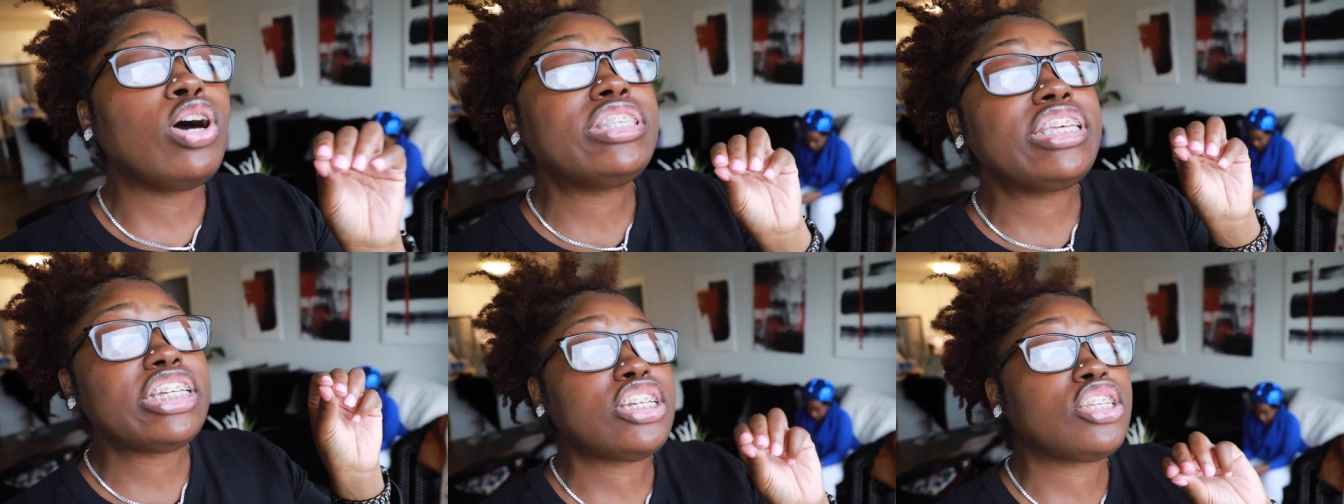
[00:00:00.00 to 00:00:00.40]
no
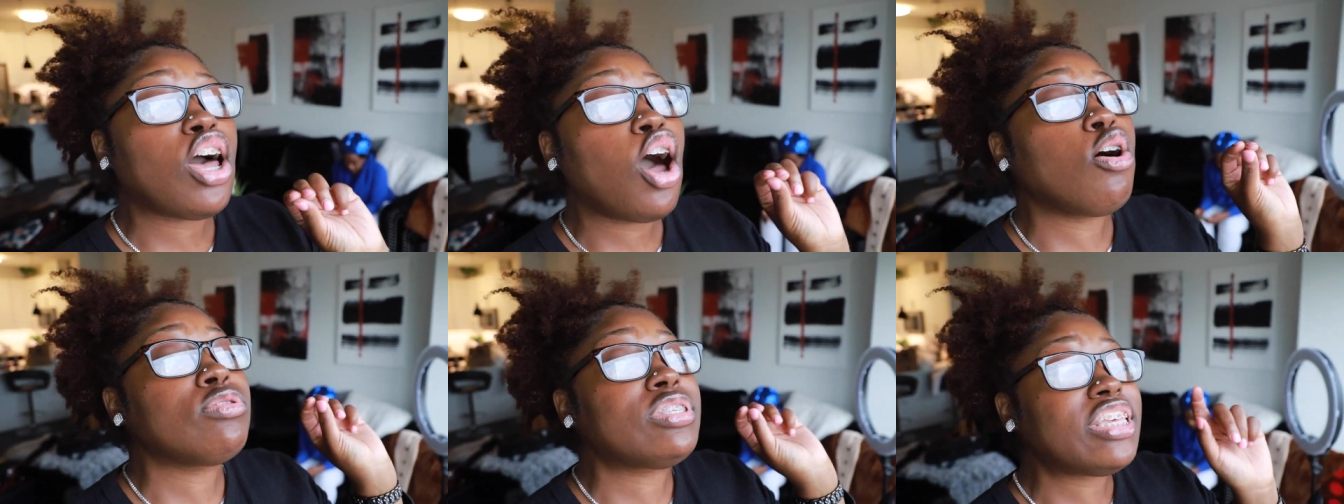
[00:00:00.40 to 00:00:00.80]
intentions
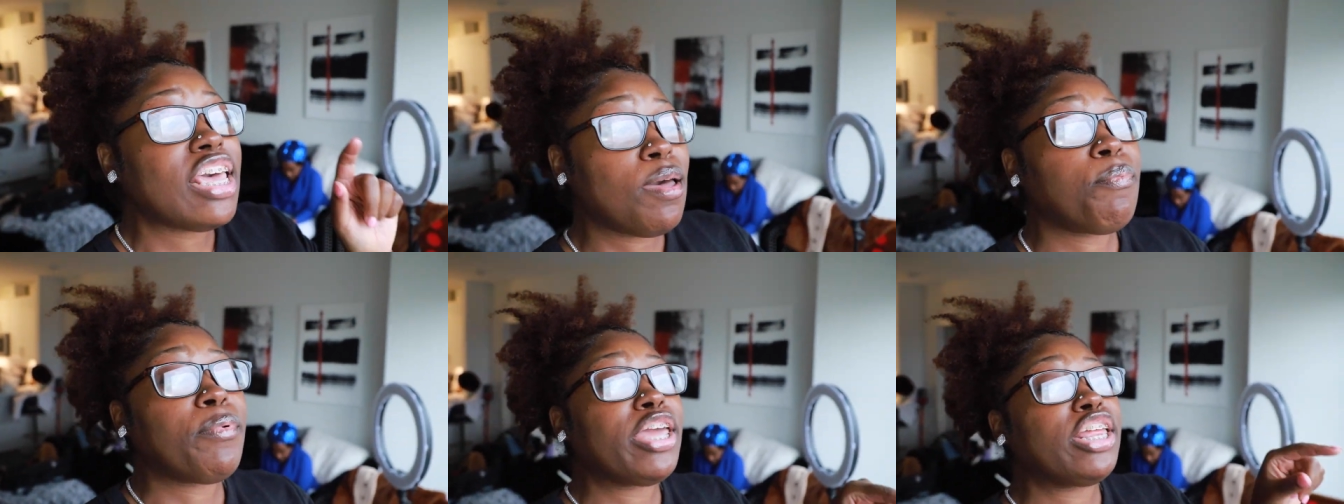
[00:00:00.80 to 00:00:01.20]
on
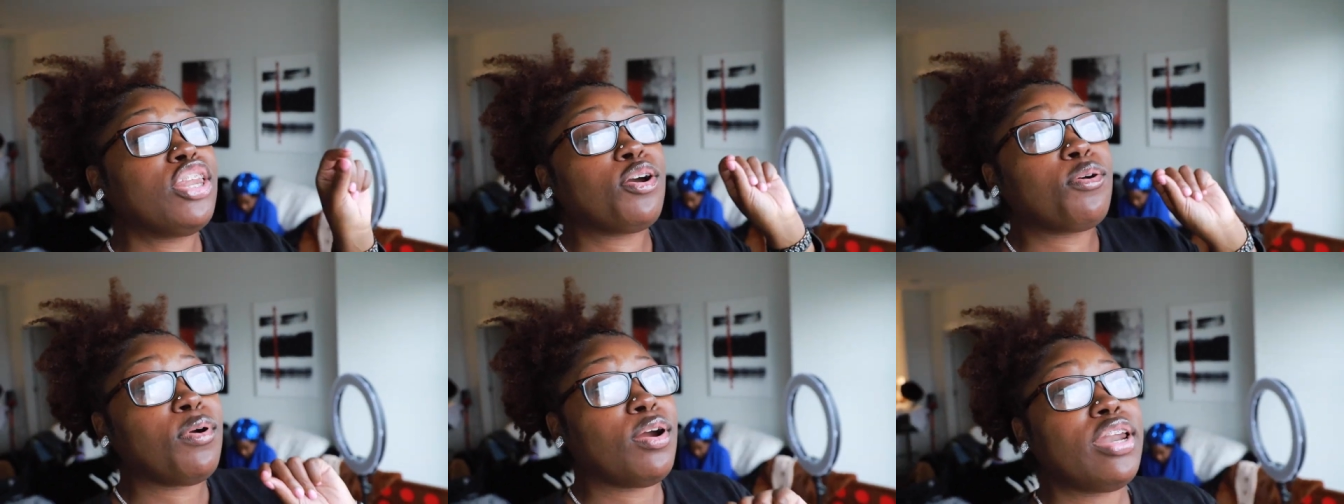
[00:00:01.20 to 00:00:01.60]
tipping
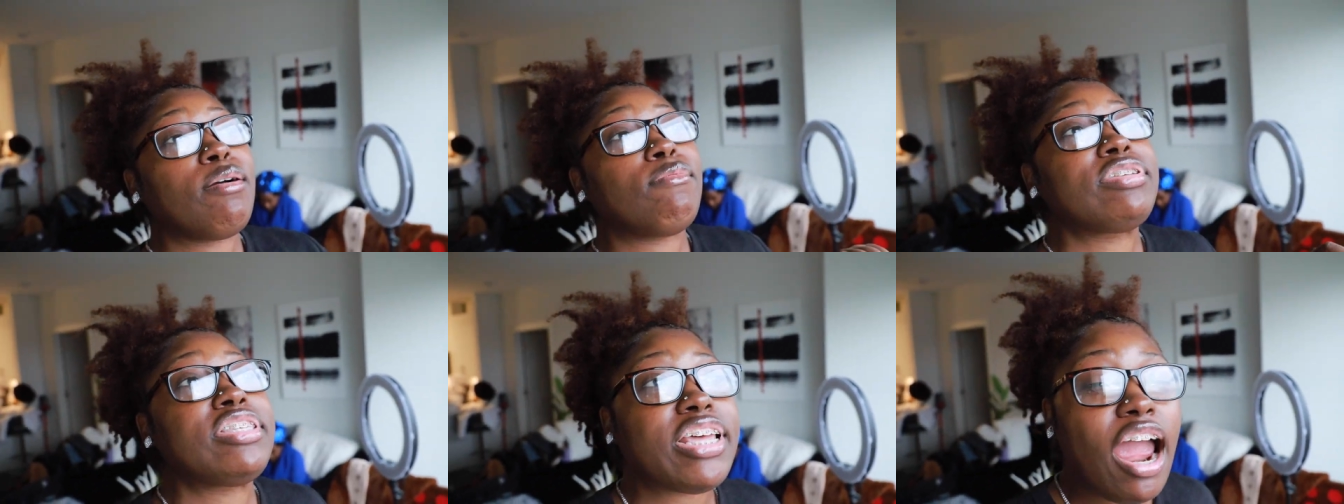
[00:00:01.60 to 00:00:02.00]
the girl
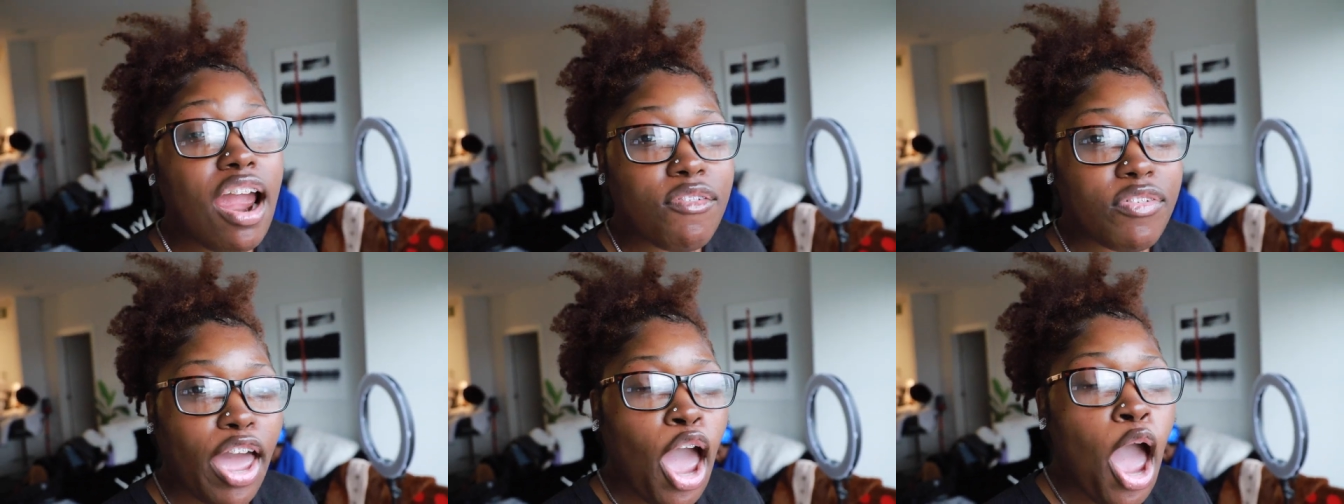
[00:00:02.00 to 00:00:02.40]
that was
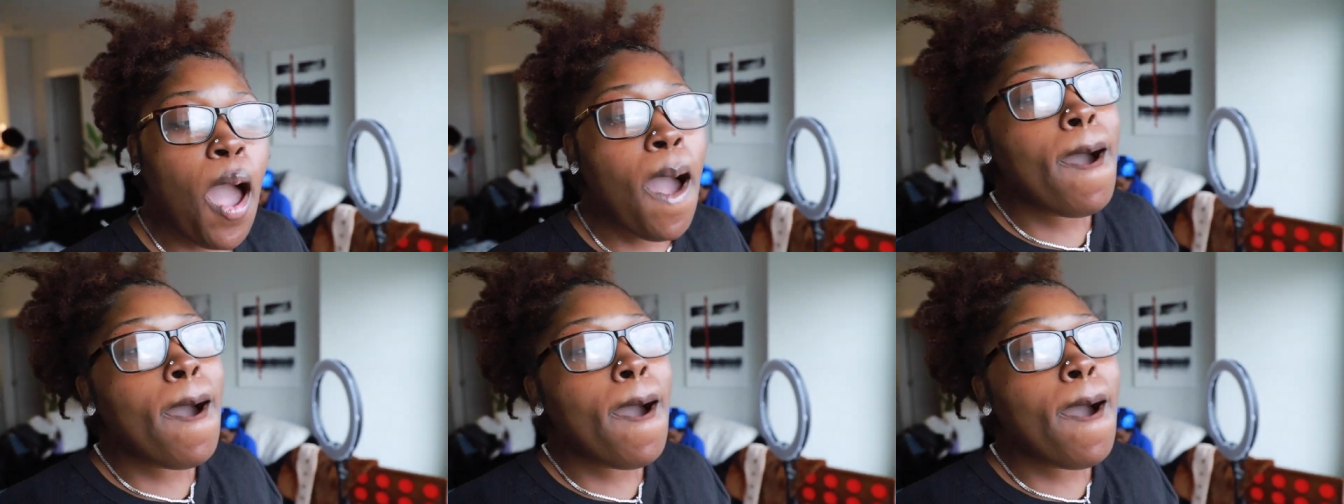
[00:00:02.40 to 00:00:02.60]
serving.